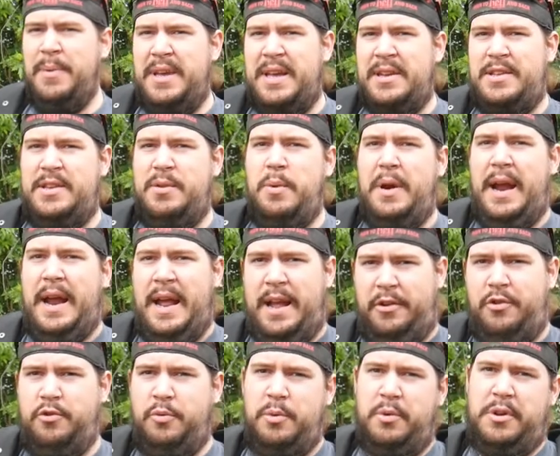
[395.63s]
we get to
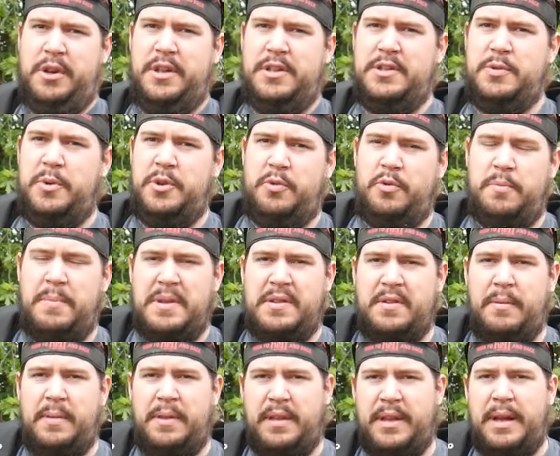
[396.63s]
actual guns, which would be
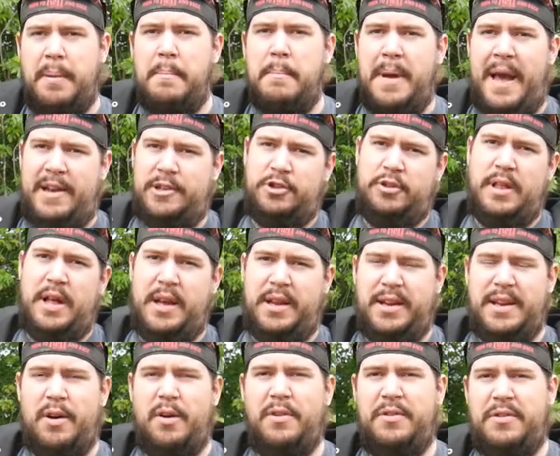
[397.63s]
something like a
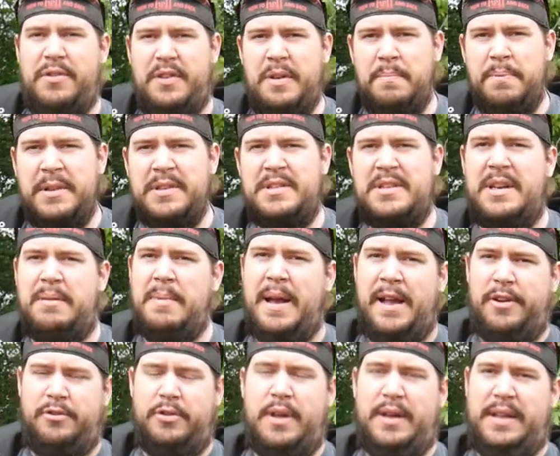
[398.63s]
matchlock. Now, a simplistic
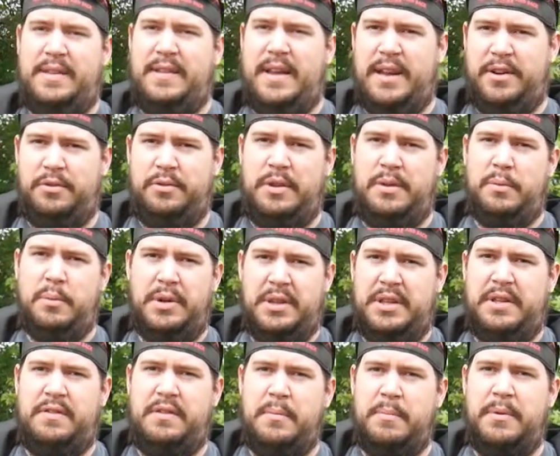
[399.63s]
matchlock is actually
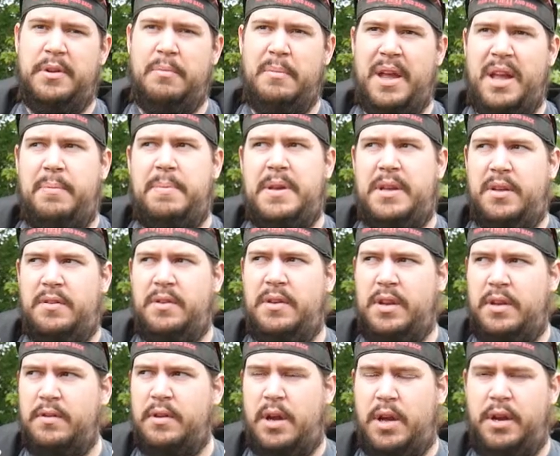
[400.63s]
really simple to make because it
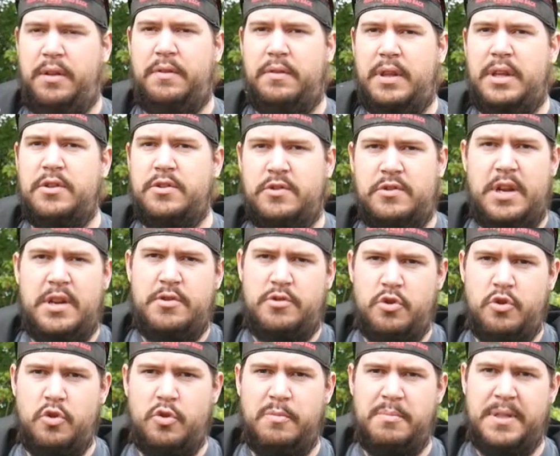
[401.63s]
is honestly just a
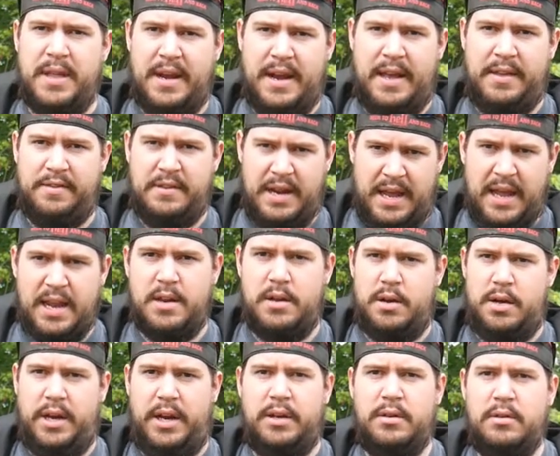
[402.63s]
tube that has an end
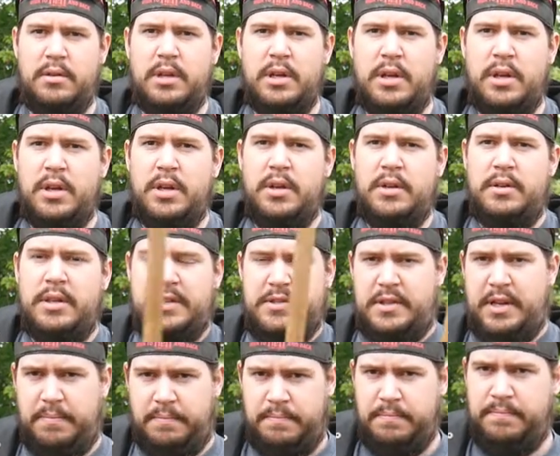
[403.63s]
on it.
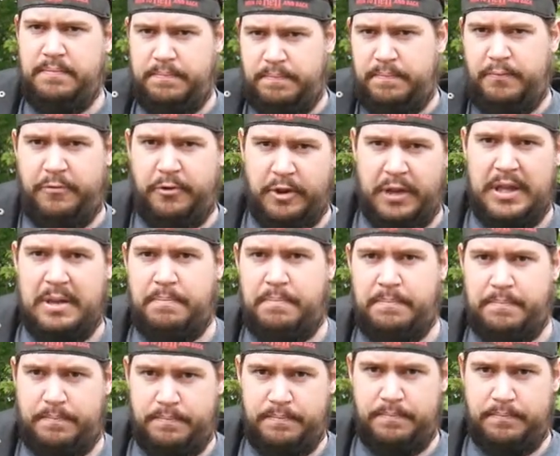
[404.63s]
It's a fully,
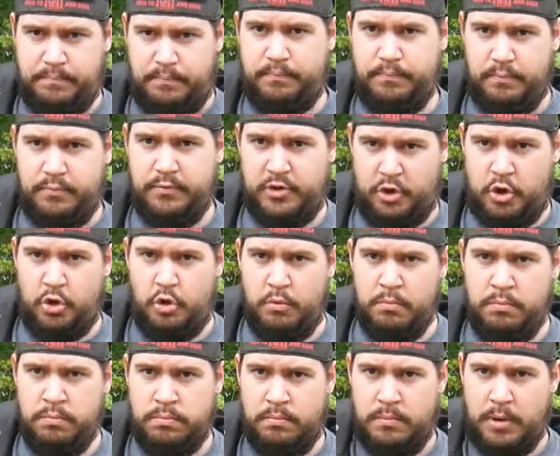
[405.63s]
it's a
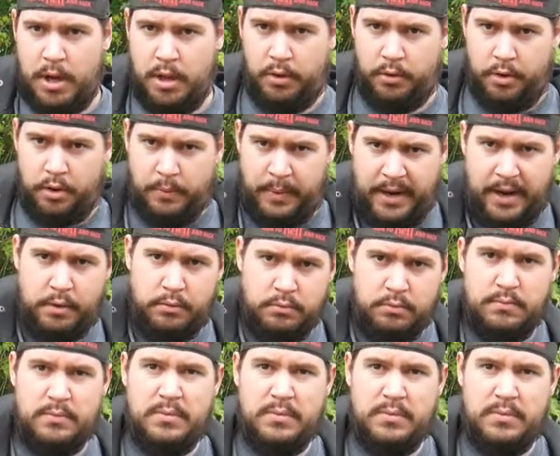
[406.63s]
tube, hollowed all the way out,